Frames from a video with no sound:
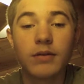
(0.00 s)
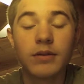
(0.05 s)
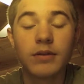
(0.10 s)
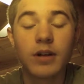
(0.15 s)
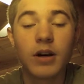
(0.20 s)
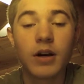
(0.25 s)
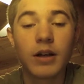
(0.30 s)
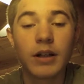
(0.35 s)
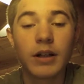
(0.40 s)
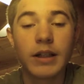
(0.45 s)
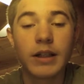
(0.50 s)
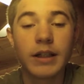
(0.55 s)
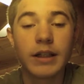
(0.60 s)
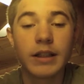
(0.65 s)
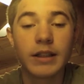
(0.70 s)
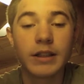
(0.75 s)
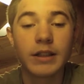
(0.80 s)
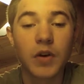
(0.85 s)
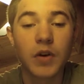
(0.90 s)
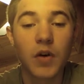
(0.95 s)
vlogging
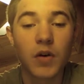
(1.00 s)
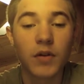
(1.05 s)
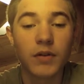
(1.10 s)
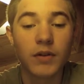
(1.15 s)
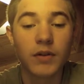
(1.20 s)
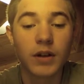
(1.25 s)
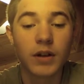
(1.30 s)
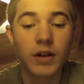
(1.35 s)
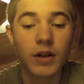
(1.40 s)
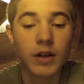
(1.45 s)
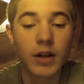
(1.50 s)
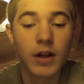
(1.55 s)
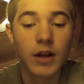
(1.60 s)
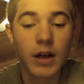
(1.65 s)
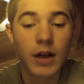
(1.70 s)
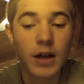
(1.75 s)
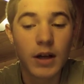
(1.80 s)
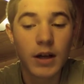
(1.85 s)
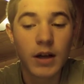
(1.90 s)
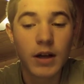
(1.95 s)
is over,
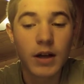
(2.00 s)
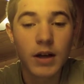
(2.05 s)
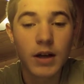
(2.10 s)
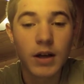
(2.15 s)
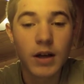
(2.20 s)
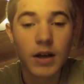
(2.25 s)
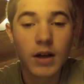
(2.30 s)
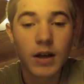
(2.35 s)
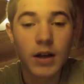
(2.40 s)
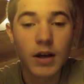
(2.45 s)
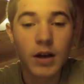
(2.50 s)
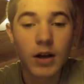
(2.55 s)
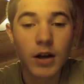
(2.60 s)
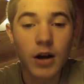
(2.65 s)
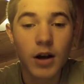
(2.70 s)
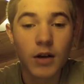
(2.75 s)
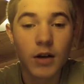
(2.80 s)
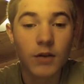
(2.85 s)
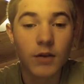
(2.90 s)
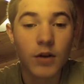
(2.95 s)

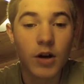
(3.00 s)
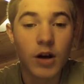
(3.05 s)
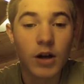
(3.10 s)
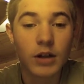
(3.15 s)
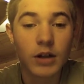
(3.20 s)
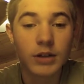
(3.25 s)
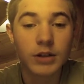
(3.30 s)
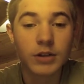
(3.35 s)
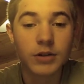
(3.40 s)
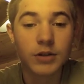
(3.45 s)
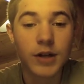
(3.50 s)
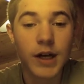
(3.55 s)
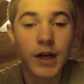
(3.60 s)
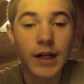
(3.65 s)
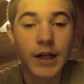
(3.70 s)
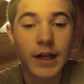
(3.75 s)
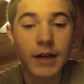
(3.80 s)
our vlogs do not